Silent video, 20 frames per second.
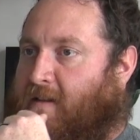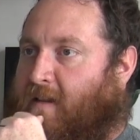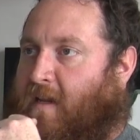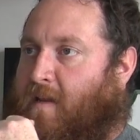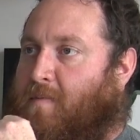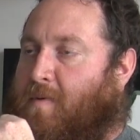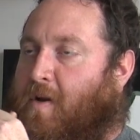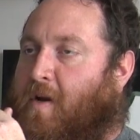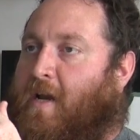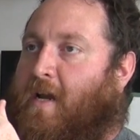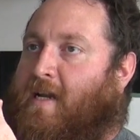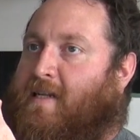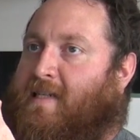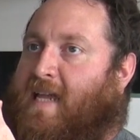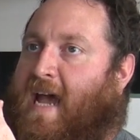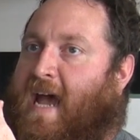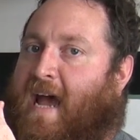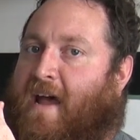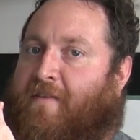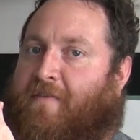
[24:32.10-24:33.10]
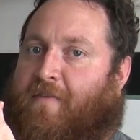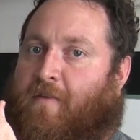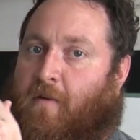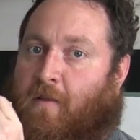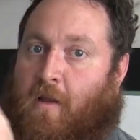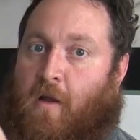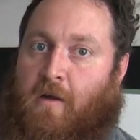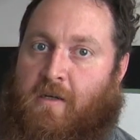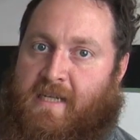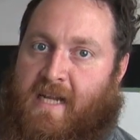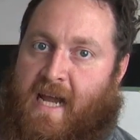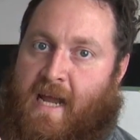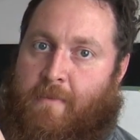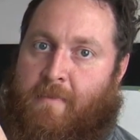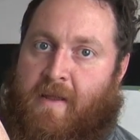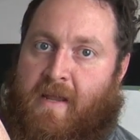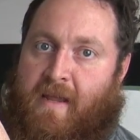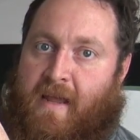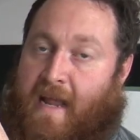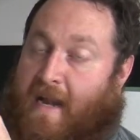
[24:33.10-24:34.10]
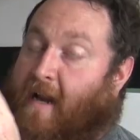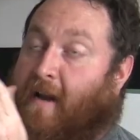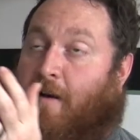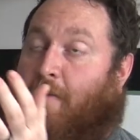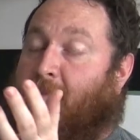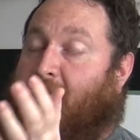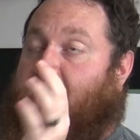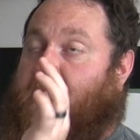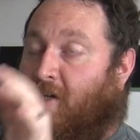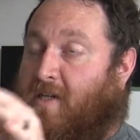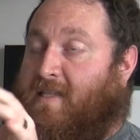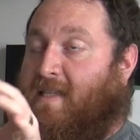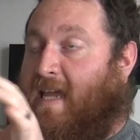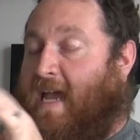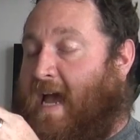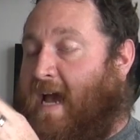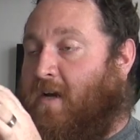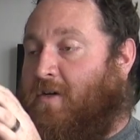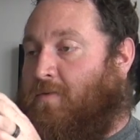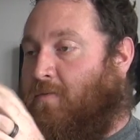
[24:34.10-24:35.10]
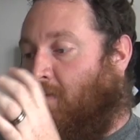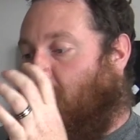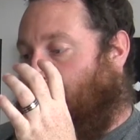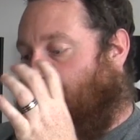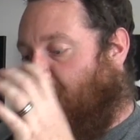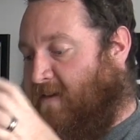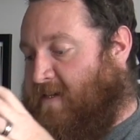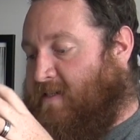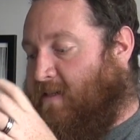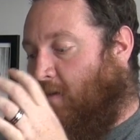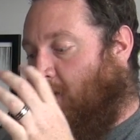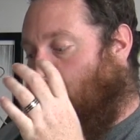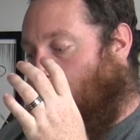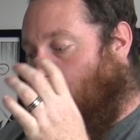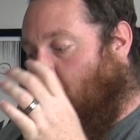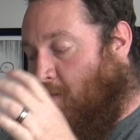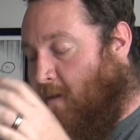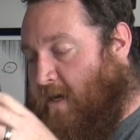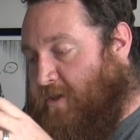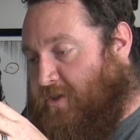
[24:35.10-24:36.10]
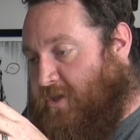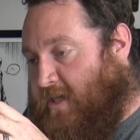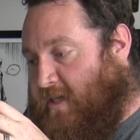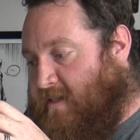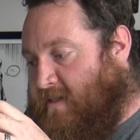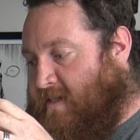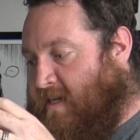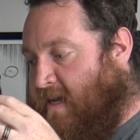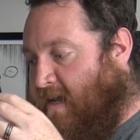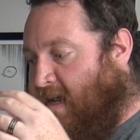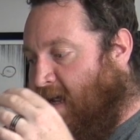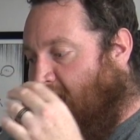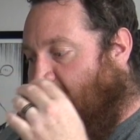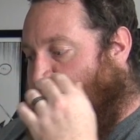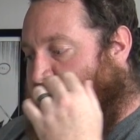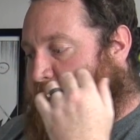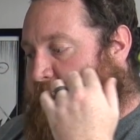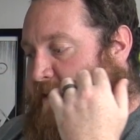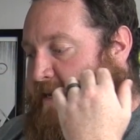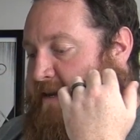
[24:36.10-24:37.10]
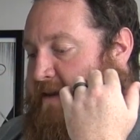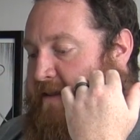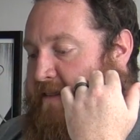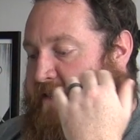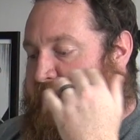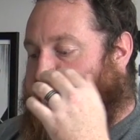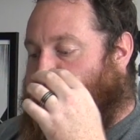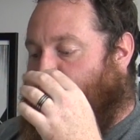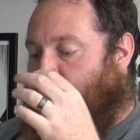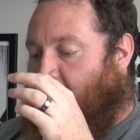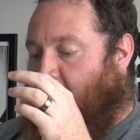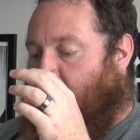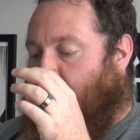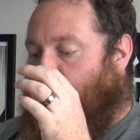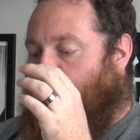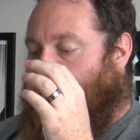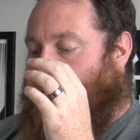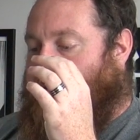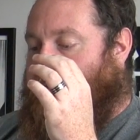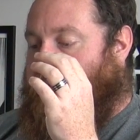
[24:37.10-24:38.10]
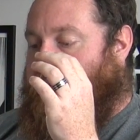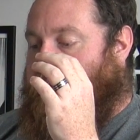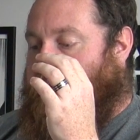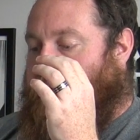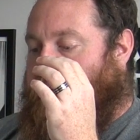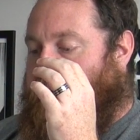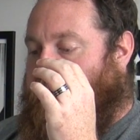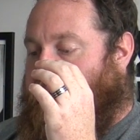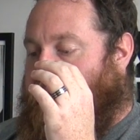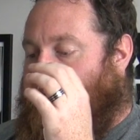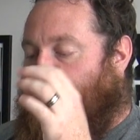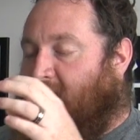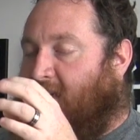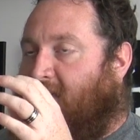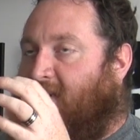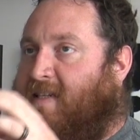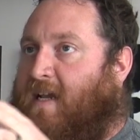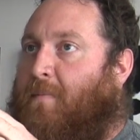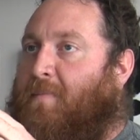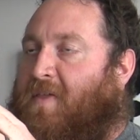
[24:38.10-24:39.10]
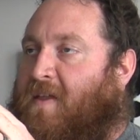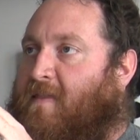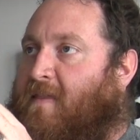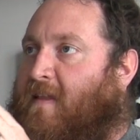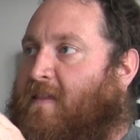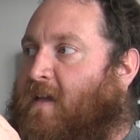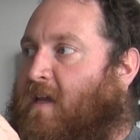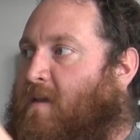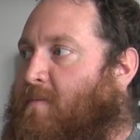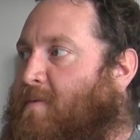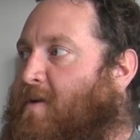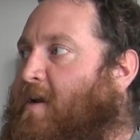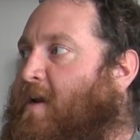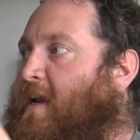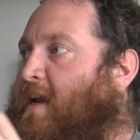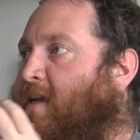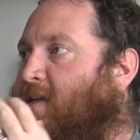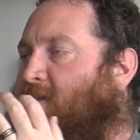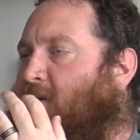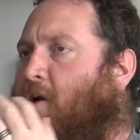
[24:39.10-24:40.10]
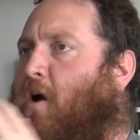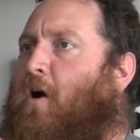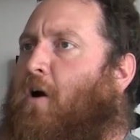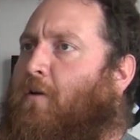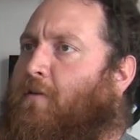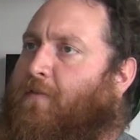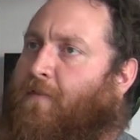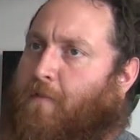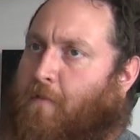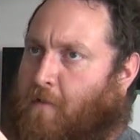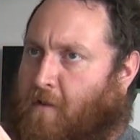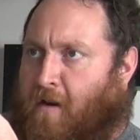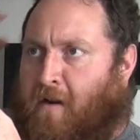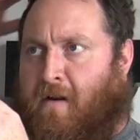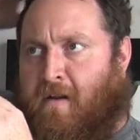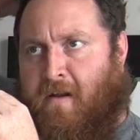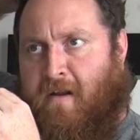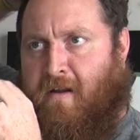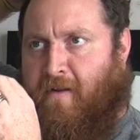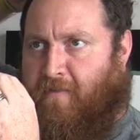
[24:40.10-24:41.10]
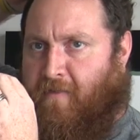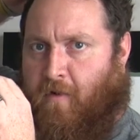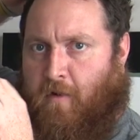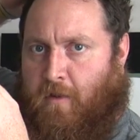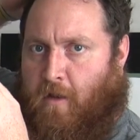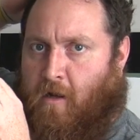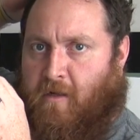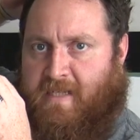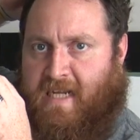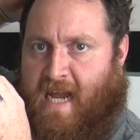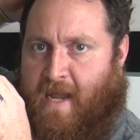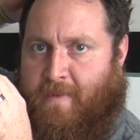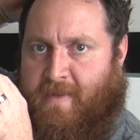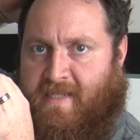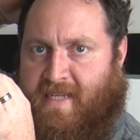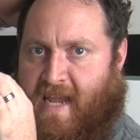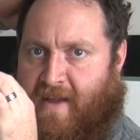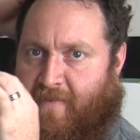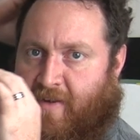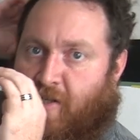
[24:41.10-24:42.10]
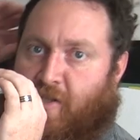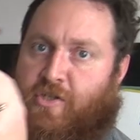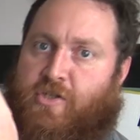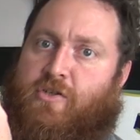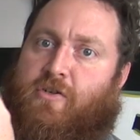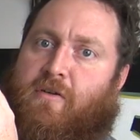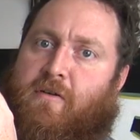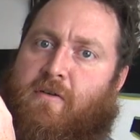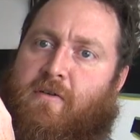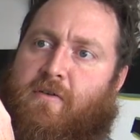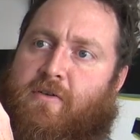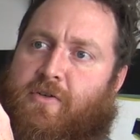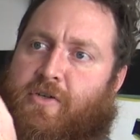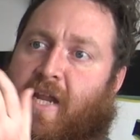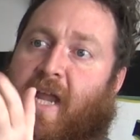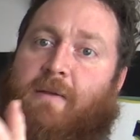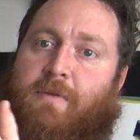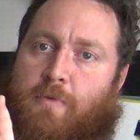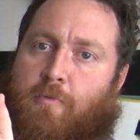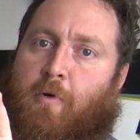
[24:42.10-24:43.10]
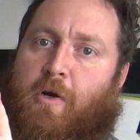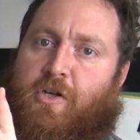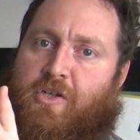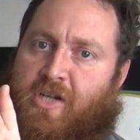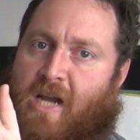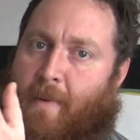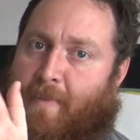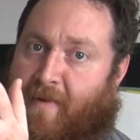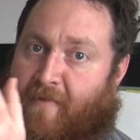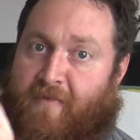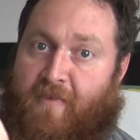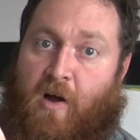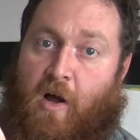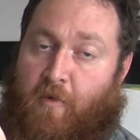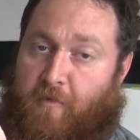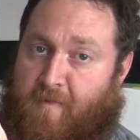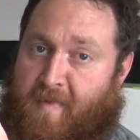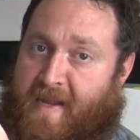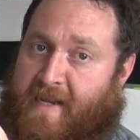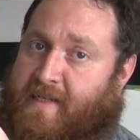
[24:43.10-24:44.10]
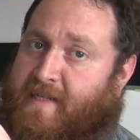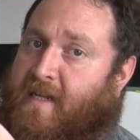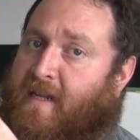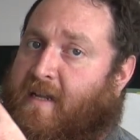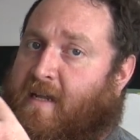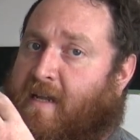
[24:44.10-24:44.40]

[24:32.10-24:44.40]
community has had for a long time. And I don't mean just the actual physical questions. I mean, this is something that the community has called for a long time, is having Games Workshop involvement